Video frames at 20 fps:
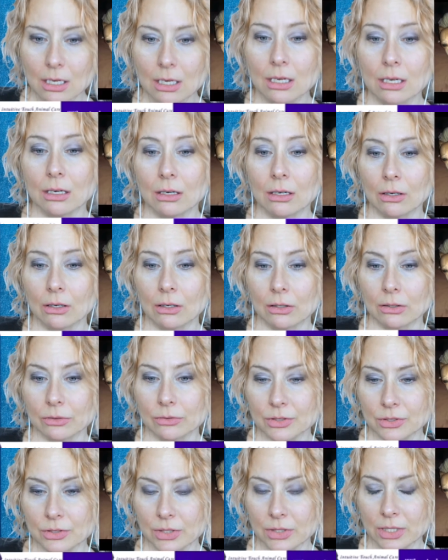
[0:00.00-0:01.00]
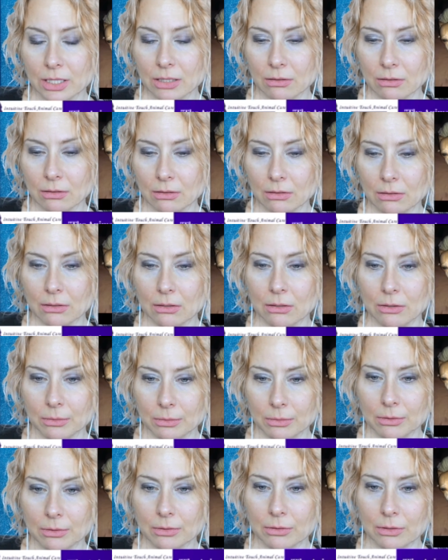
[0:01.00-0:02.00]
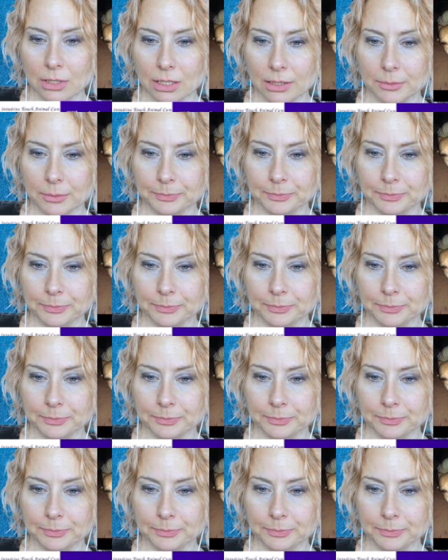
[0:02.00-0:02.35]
Oh, so not long ago. Okay.